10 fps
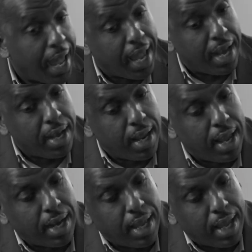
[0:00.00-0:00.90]
and
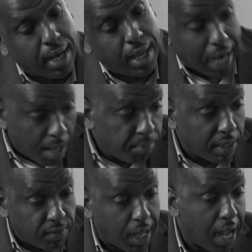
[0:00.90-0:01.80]
I
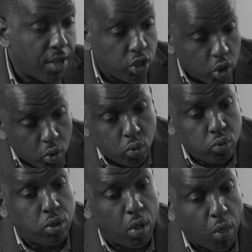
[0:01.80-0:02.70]
believe that God
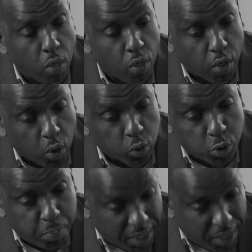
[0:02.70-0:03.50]
used those